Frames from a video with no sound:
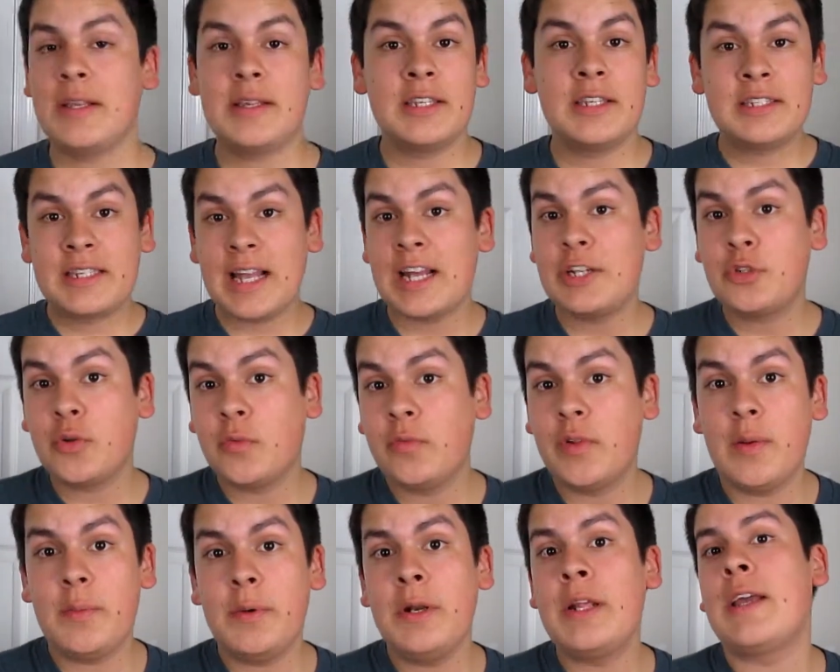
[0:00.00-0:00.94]
The Statue of
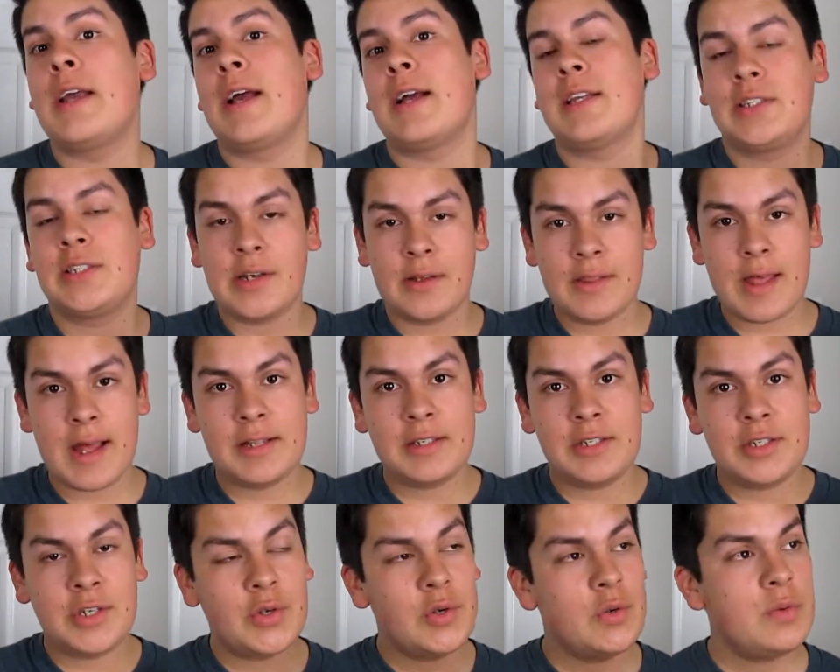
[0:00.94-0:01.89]
Liberty, I saw that
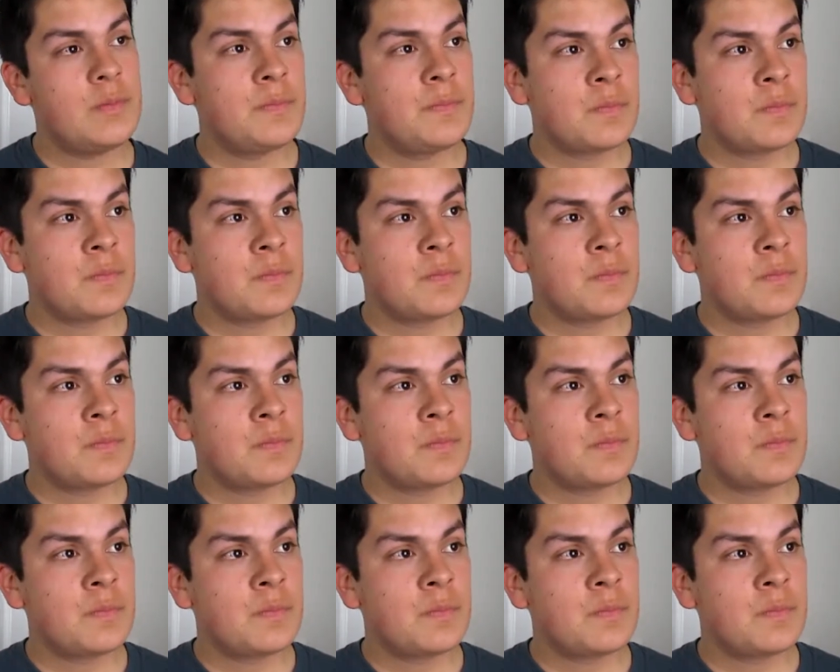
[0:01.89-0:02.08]
too.